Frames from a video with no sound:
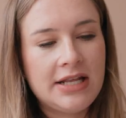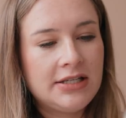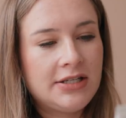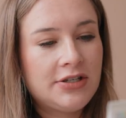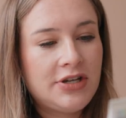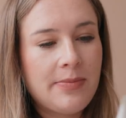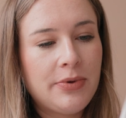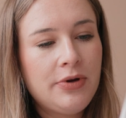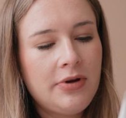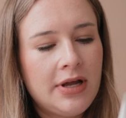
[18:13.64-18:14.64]
and
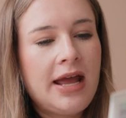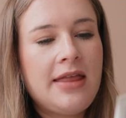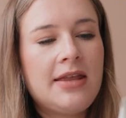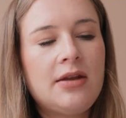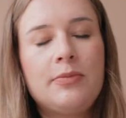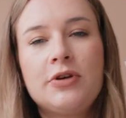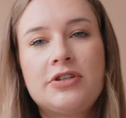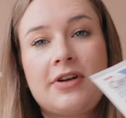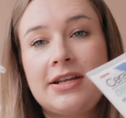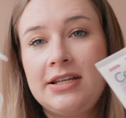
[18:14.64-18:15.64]
shampoo, and then a
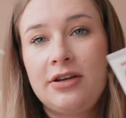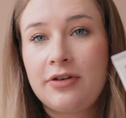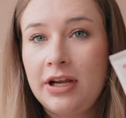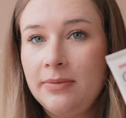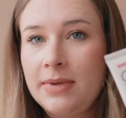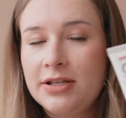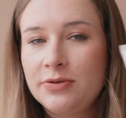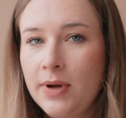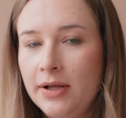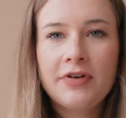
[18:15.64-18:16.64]
moisturizing cream
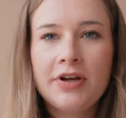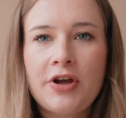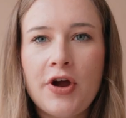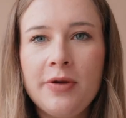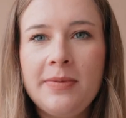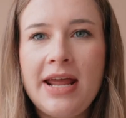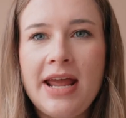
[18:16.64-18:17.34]
as well. Got a comb and